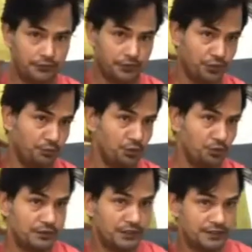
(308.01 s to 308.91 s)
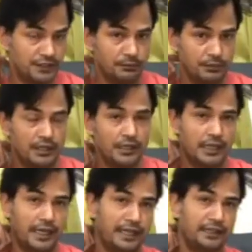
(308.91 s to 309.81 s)
our immune system
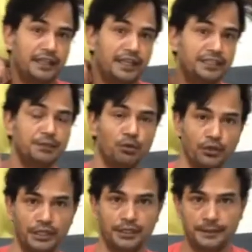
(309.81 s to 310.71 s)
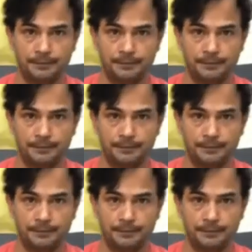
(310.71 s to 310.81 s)
and the antibody.